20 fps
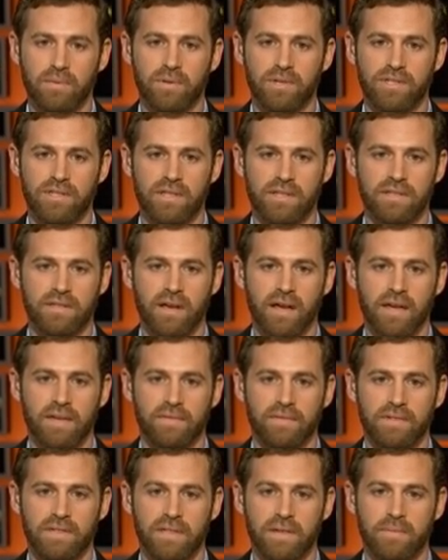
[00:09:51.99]
in which this kind
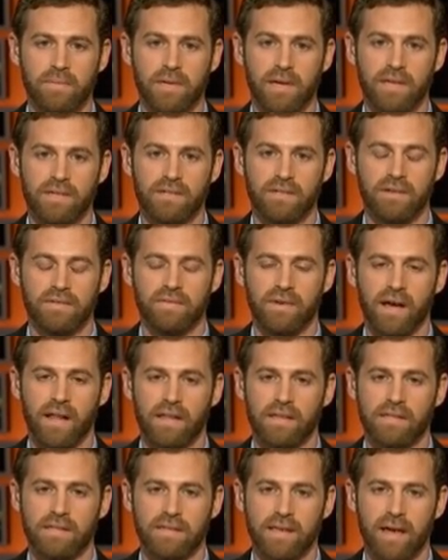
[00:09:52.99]
of intimidation and
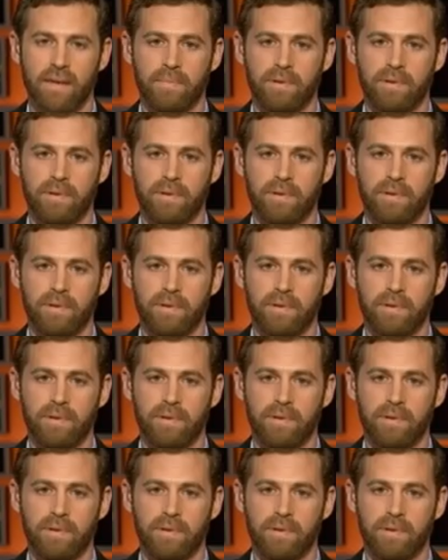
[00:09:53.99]
violence is happening.